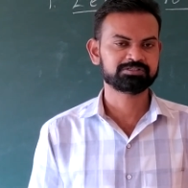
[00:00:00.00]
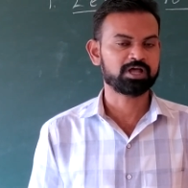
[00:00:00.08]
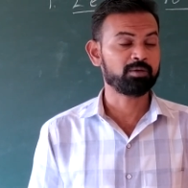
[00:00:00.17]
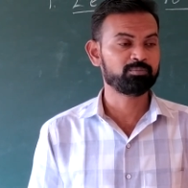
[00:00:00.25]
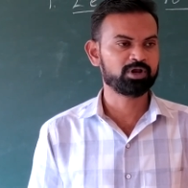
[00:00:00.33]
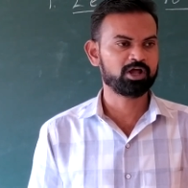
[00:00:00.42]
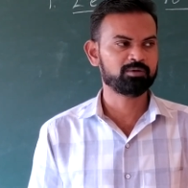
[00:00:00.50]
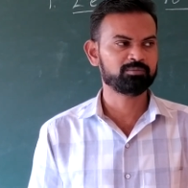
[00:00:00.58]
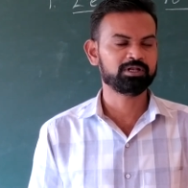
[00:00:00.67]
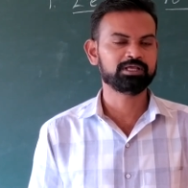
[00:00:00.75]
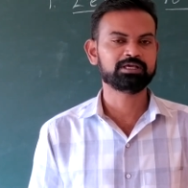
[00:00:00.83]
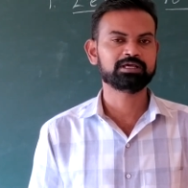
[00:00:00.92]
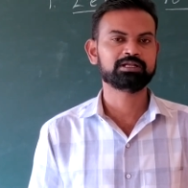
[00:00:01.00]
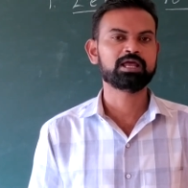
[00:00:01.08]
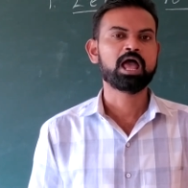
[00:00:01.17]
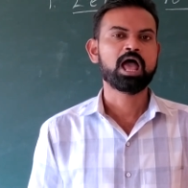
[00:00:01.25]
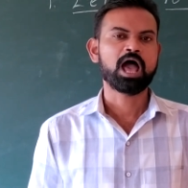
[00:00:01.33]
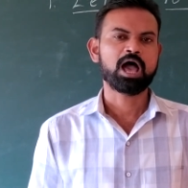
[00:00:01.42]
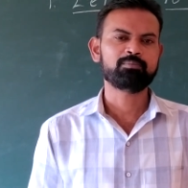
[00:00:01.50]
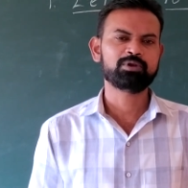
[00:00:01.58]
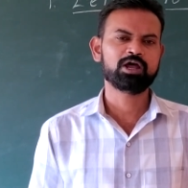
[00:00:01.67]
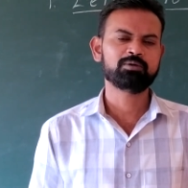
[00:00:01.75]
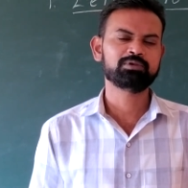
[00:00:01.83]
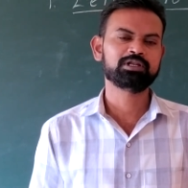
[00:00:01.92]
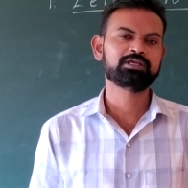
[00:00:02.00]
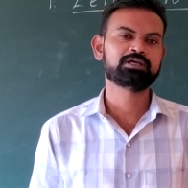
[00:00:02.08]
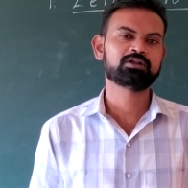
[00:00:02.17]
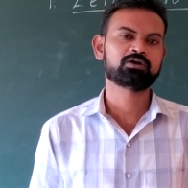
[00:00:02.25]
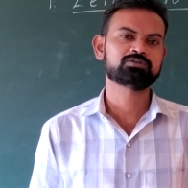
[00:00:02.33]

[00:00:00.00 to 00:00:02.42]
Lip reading: Abraham Lincoln. Abraham Lincoln